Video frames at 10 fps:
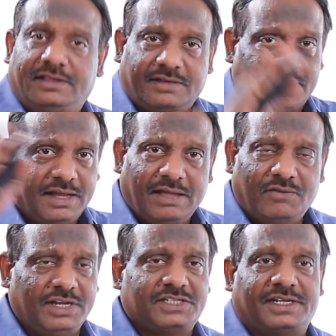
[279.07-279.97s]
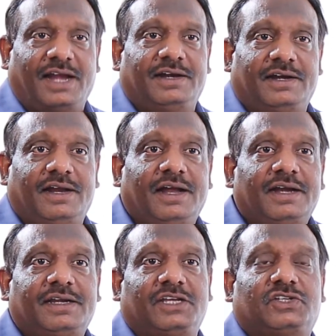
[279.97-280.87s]
These are very
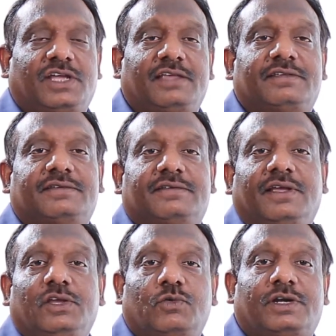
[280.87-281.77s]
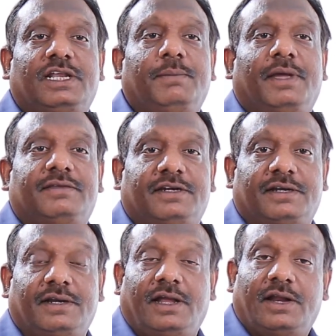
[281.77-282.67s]
standard test cases your team has
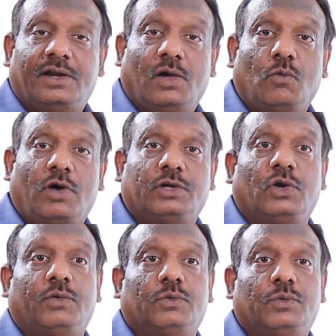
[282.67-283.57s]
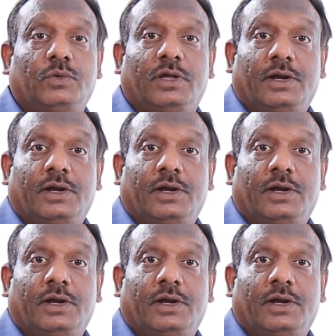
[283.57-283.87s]
written. Now what you have to